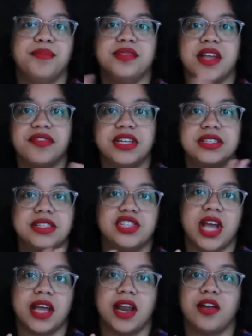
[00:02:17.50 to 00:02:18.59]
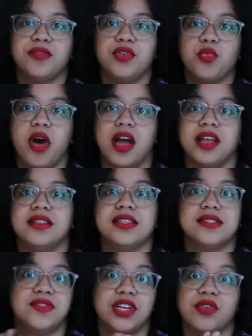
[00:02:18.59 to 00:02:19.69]
Definitely check it out if you want.
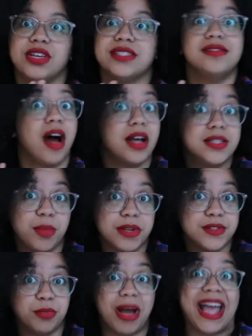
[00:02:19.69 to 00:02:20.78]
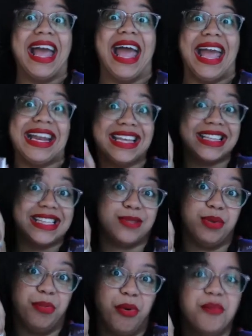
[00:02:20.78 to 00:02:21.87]
This video is not sponsored by any of these
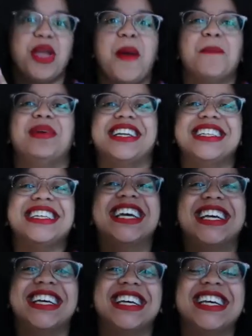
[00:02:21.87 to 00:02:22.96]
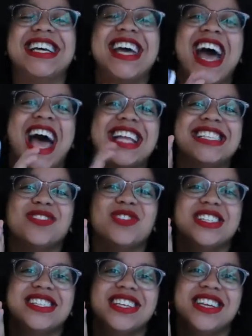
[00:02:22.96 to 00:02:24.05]
people, but I did
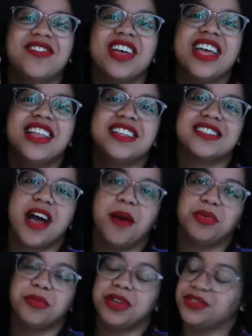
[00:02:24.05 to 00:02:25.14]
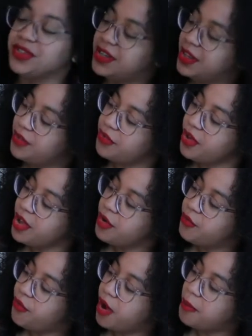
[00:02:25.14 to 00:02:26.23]
receive this complimentary gift
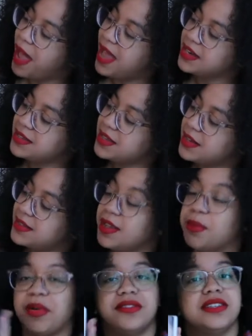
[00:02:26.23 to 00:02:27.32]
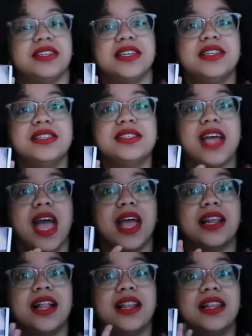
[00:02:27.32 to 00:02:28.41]
from Anastasia Beverly Hills,
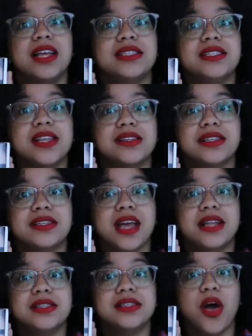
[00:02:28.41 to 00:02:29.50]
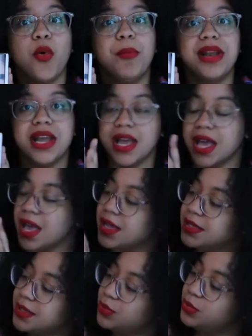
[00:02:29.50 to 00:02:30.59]
and let's get to opening
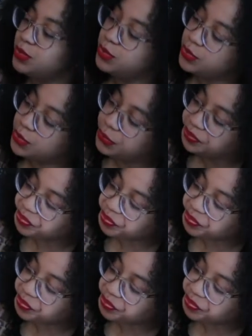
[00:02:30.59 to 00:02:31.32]
it. Ooh.